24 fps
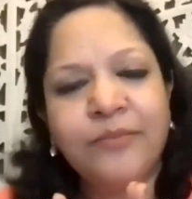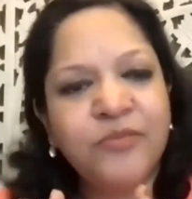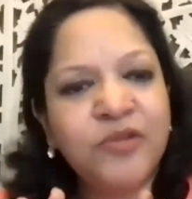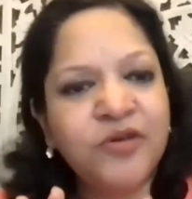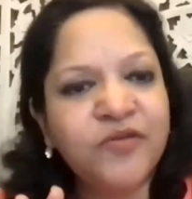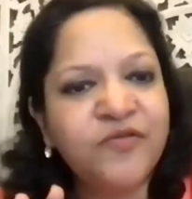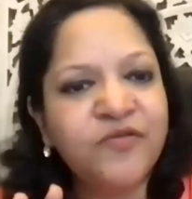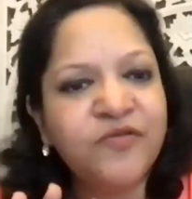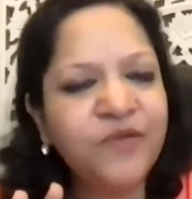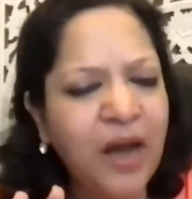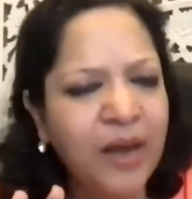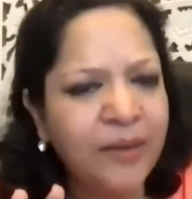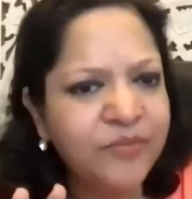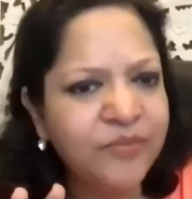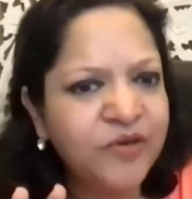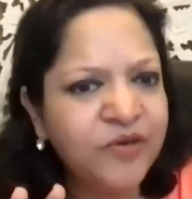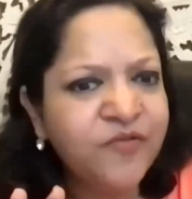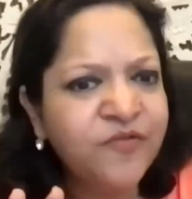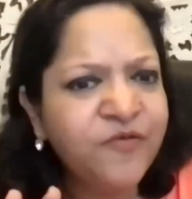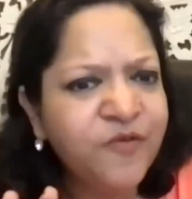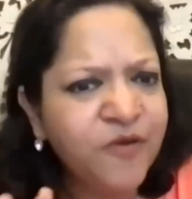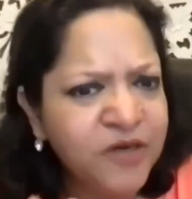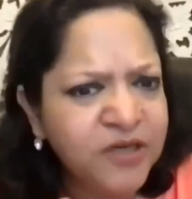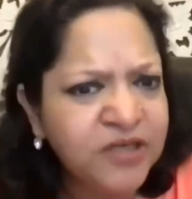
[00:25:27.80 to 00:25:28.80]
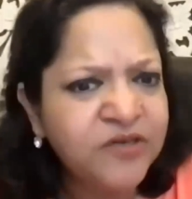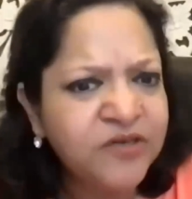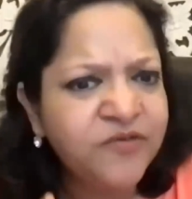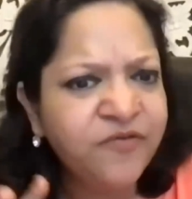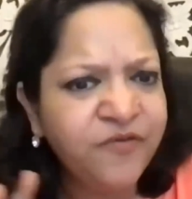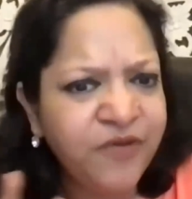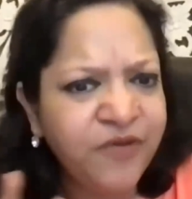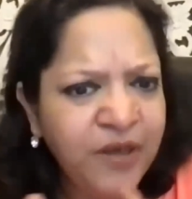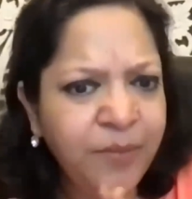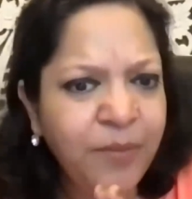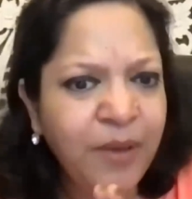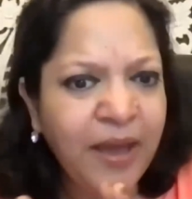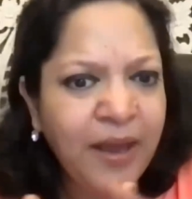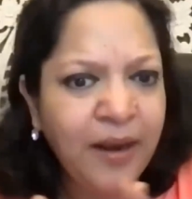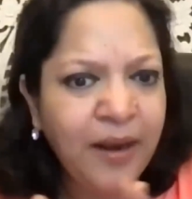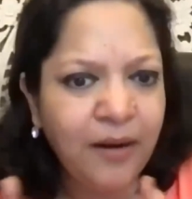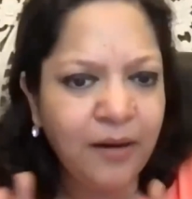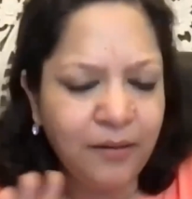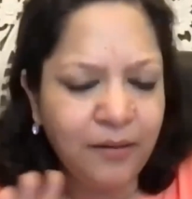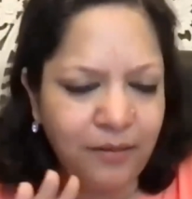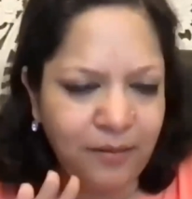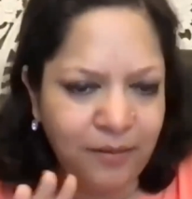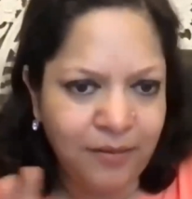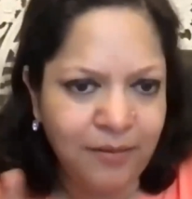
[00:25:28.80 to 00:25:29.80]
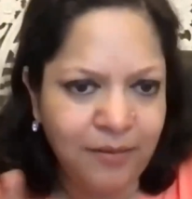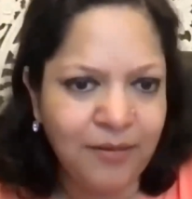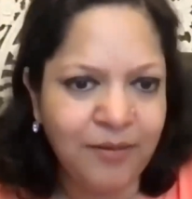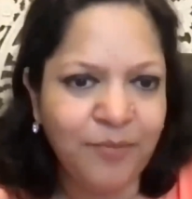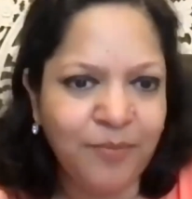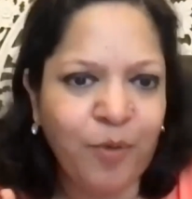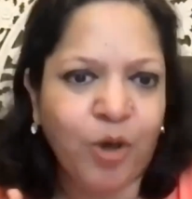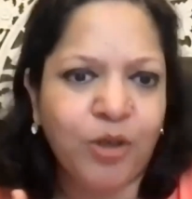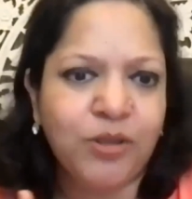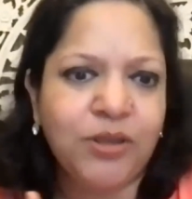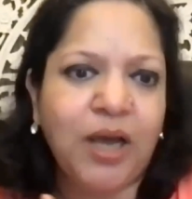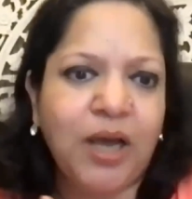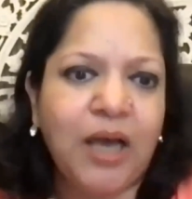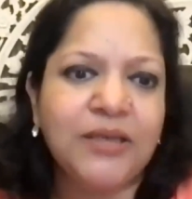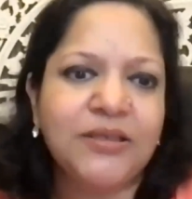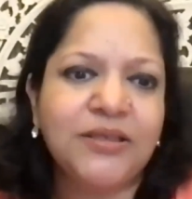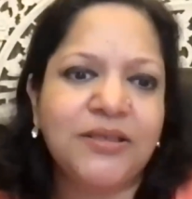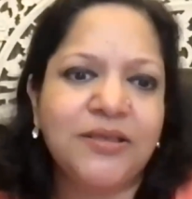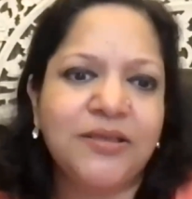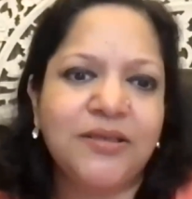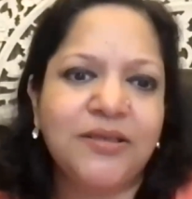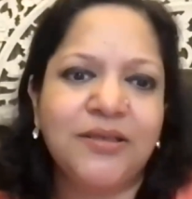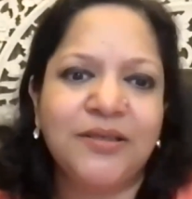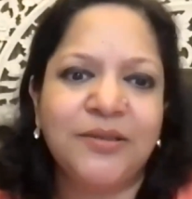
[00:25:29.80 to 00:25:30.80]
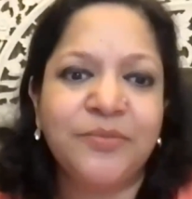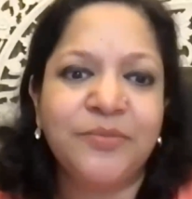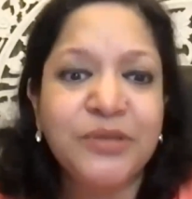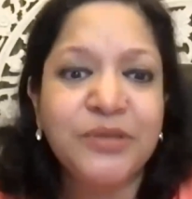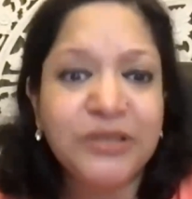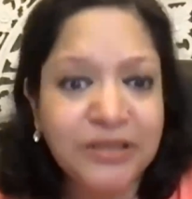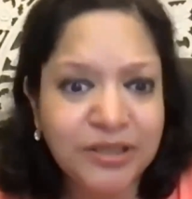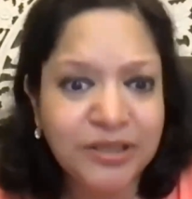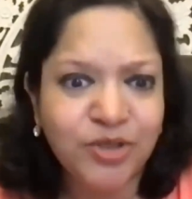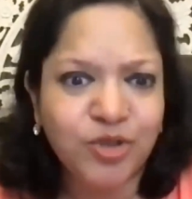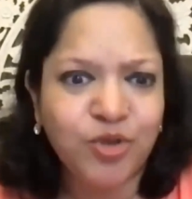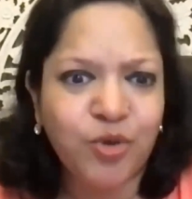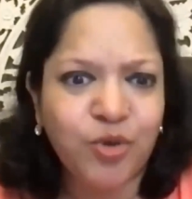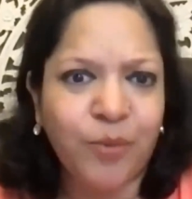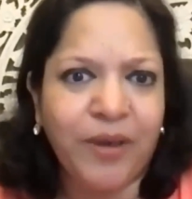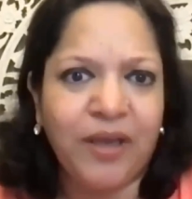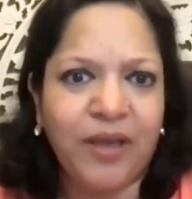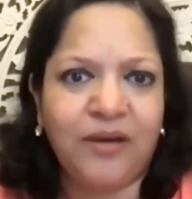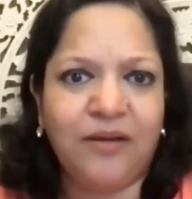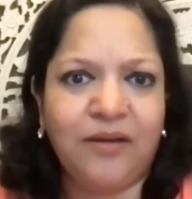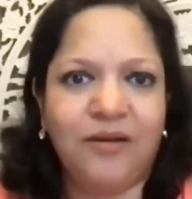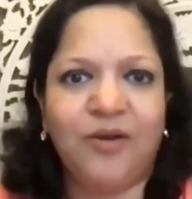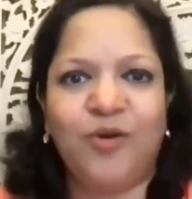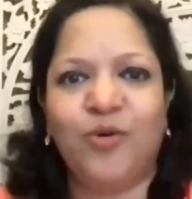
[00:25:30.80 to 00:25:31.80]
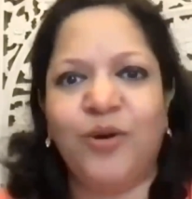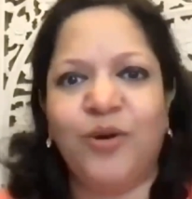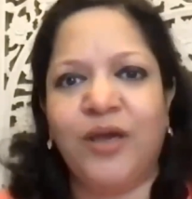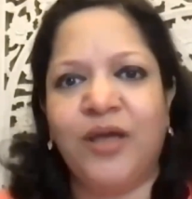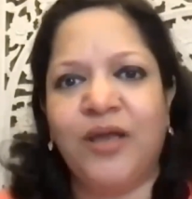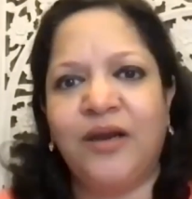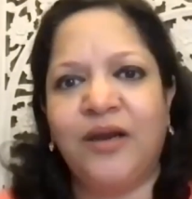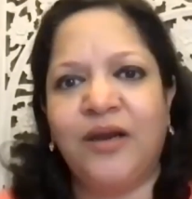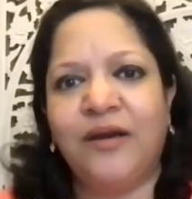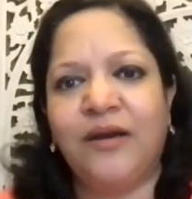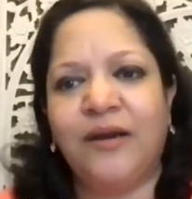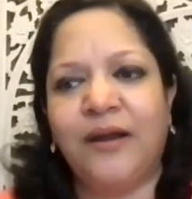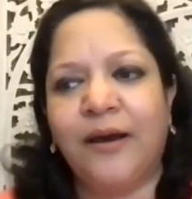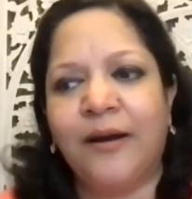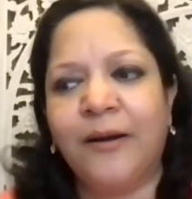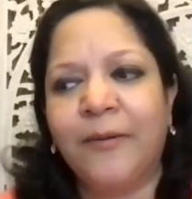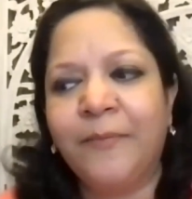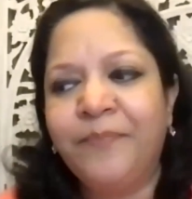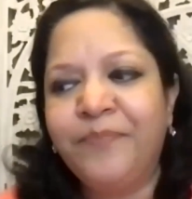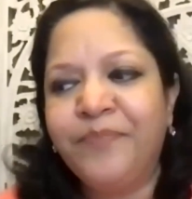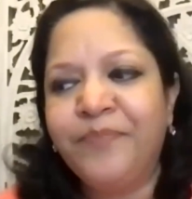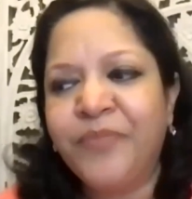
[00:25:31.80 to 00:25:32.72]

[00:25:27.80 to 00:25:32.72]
the first female podcaster in the business domain, you know, in India.